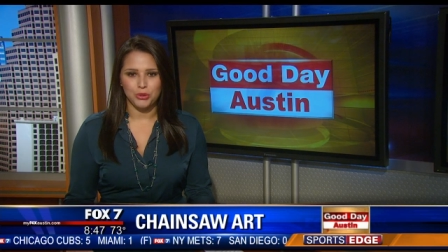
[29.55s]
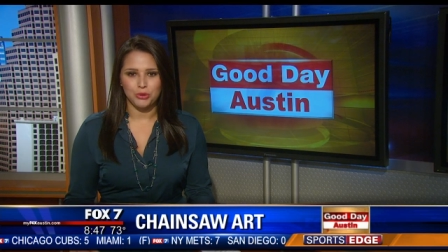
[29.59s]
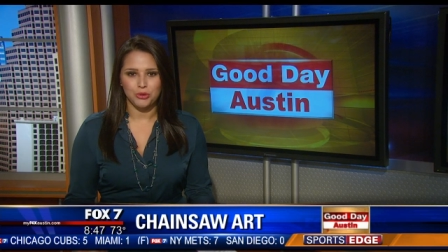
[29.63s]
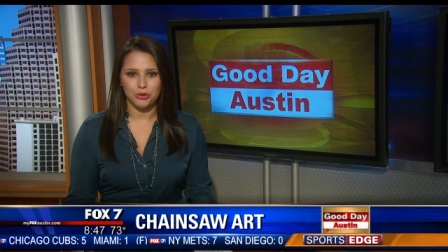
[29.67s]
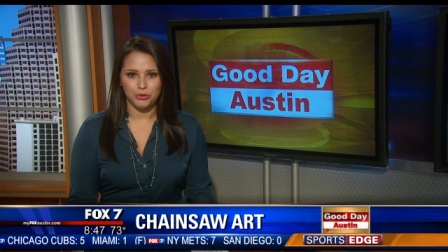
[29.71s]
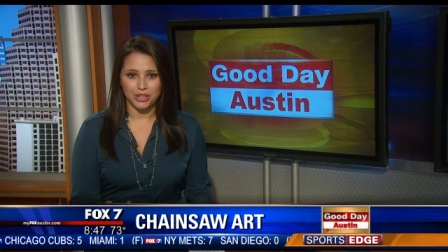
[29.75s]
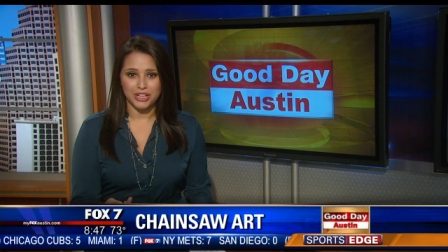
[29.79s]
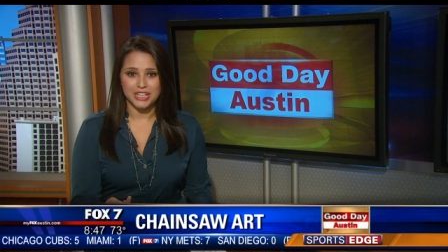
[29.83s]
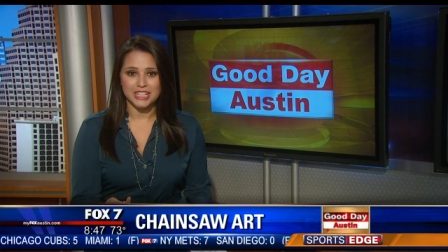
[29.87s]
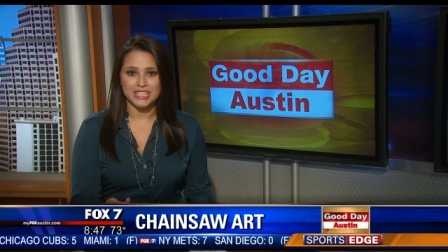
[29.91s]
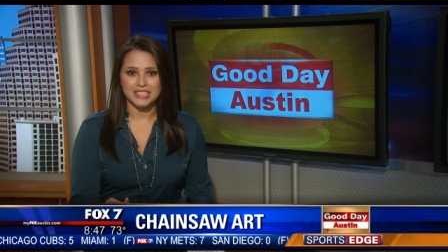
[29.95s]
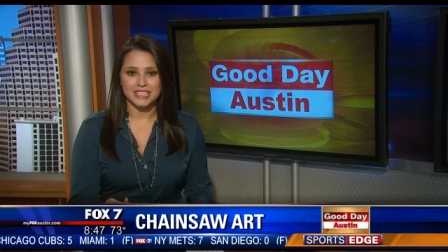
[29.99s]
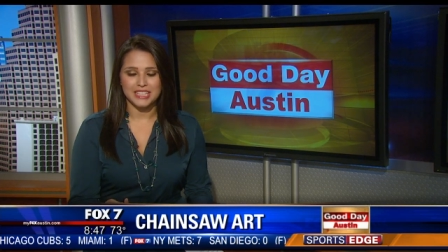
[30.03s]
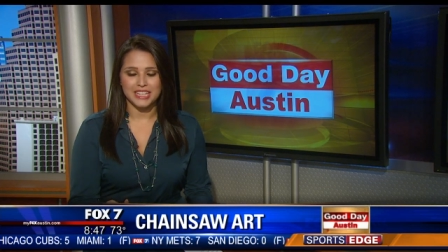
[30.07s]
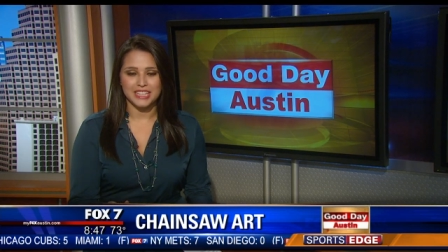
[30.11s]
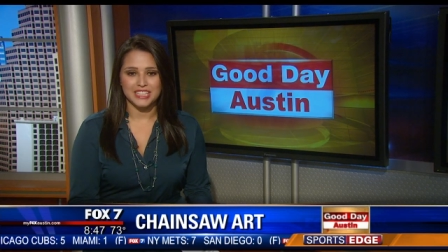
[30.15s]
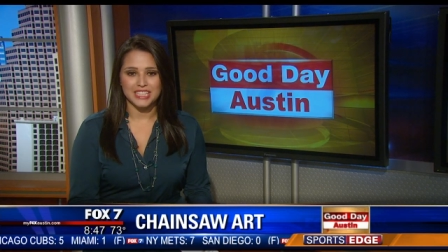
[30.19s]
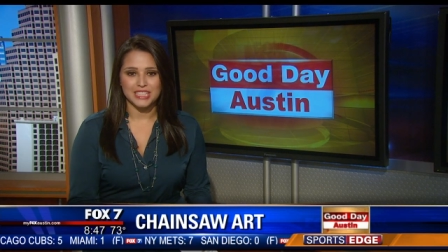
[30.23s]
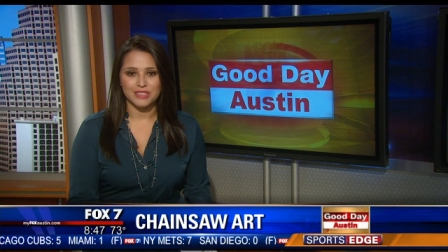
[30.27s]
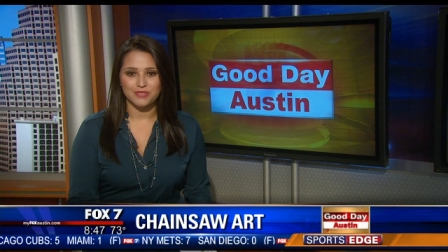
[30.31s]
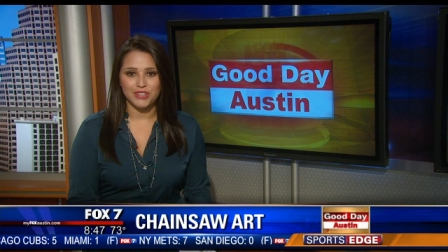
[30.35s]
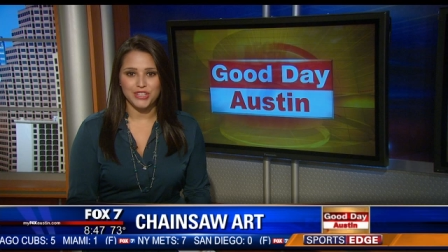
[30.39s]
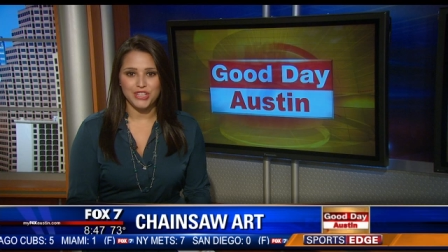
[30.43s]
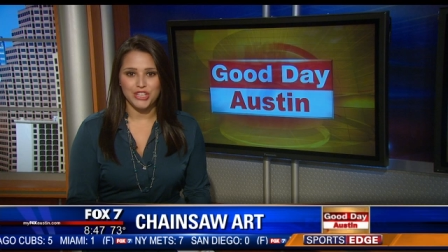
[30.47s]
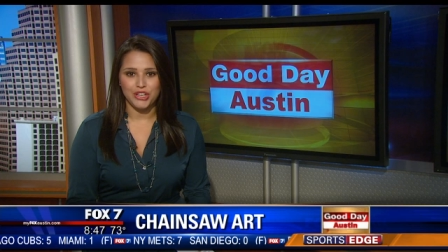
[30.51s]
we were going to see in
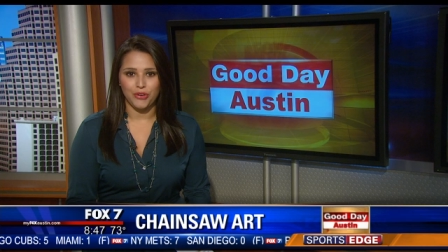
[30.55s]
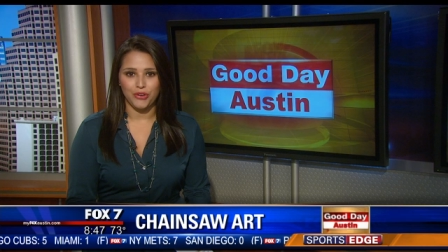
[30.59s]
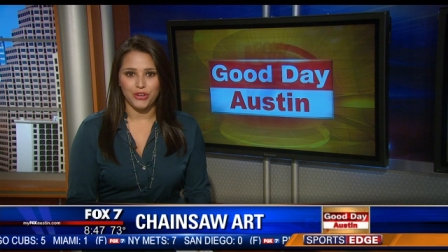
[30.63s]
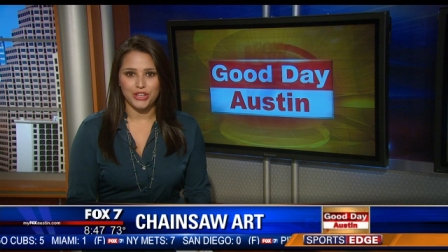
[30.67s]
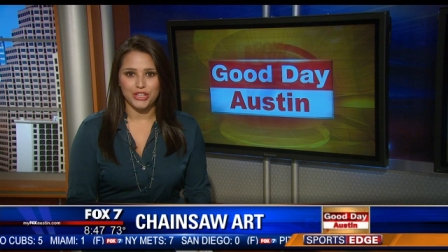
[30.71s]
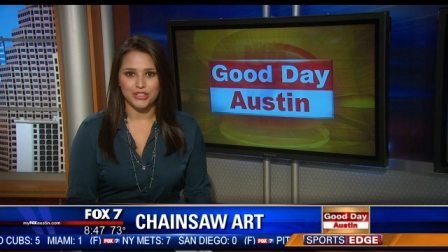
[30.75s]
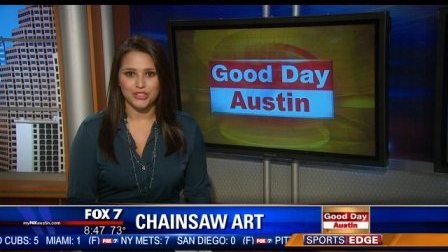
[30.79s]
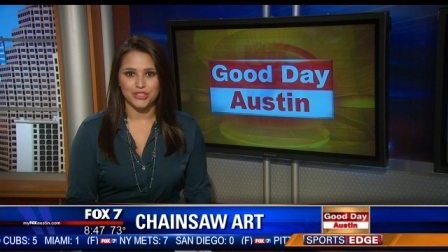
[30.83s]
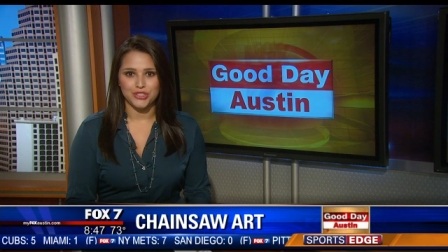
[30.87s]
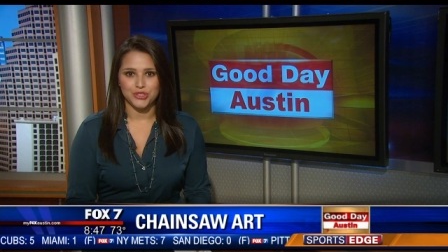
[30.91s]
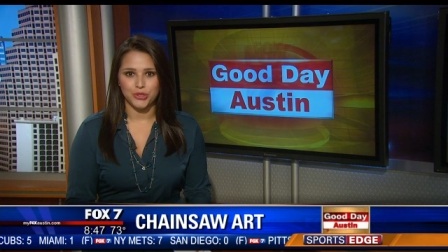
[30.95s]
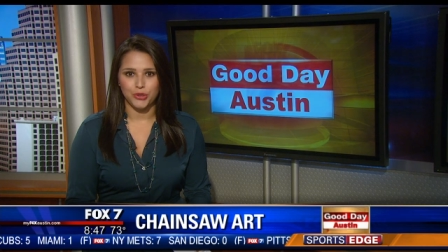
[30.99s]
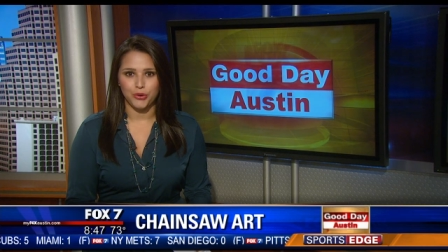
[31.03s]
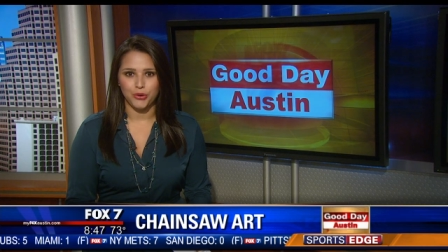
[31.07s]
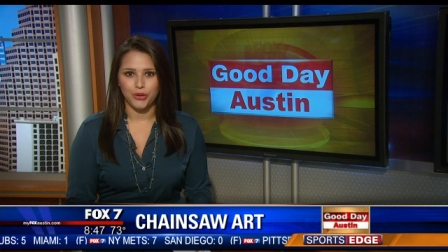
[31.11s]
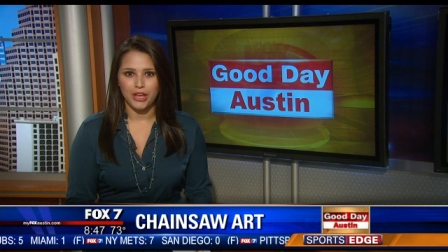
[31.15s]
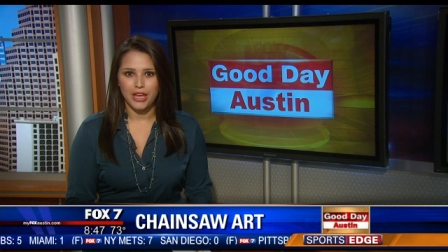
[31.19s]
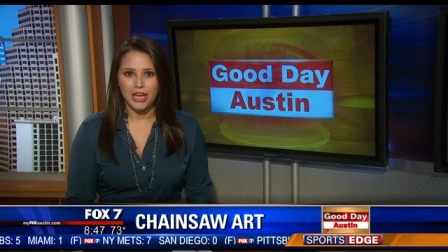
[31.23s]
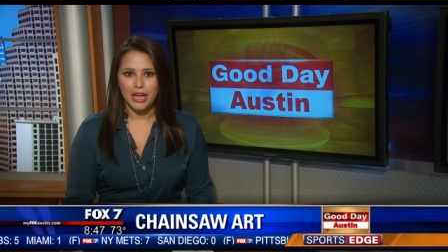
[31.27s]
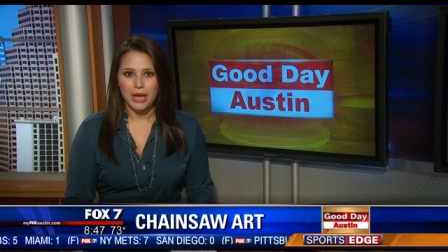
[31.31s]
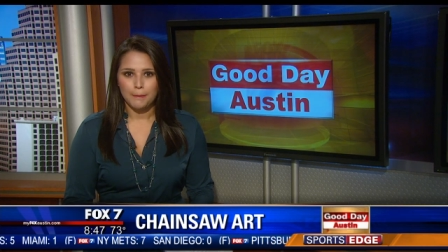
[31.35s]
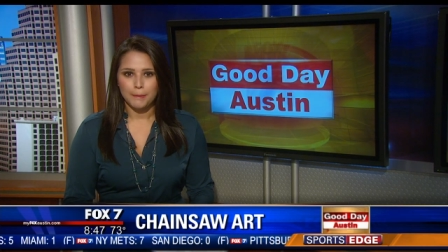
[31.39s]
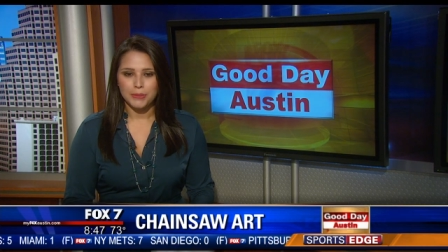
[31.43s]
this video here soon,